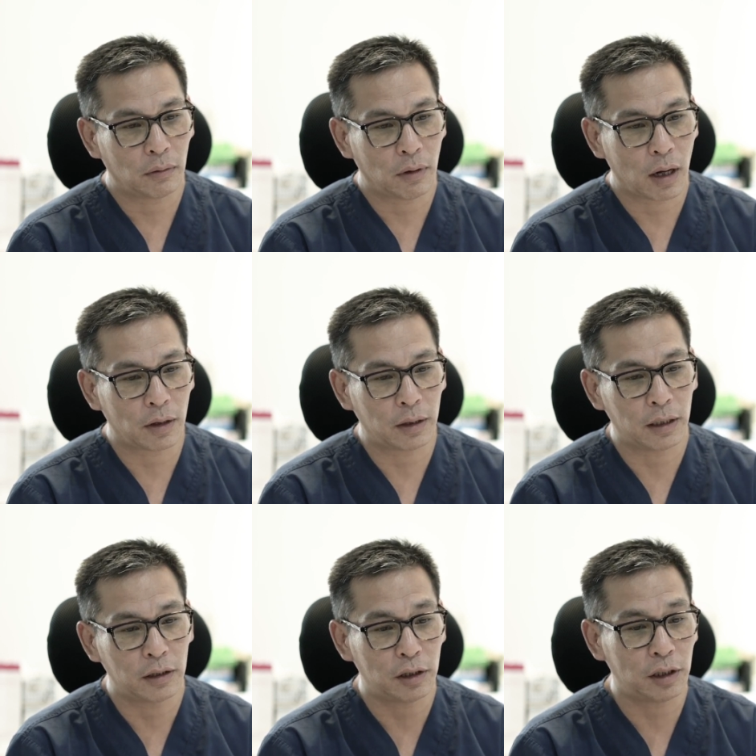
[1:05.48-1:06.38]
Rather
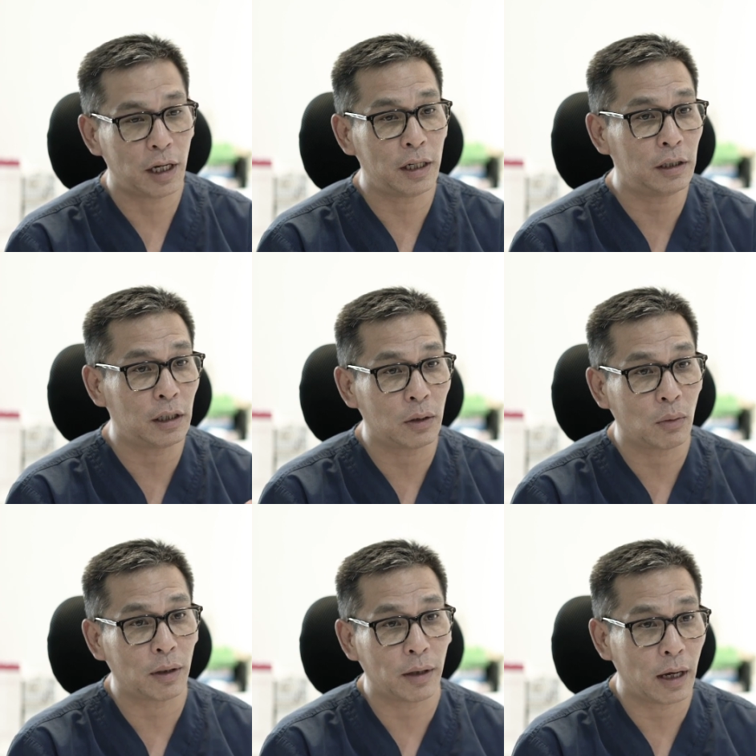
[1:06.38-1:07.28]
than changing
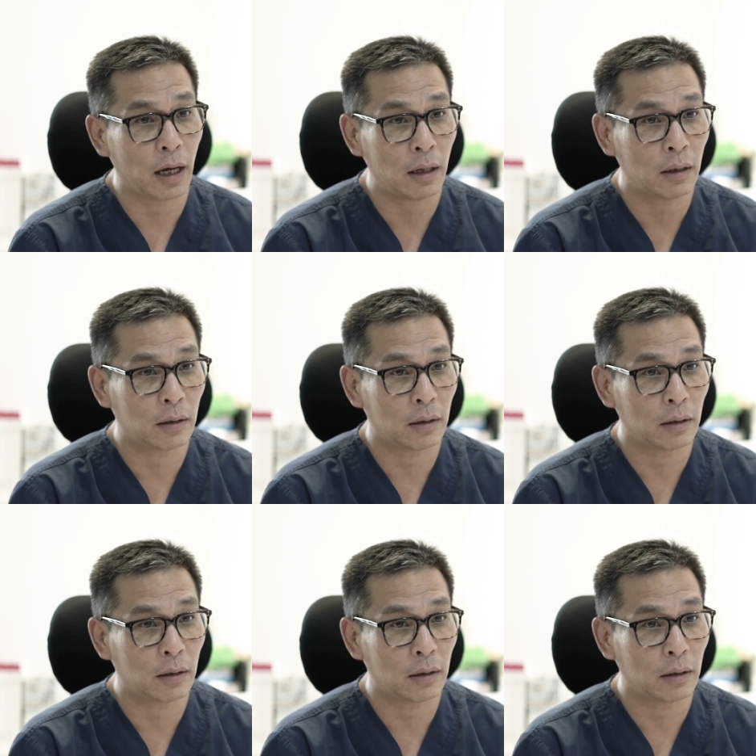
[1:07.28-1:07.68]
what they are,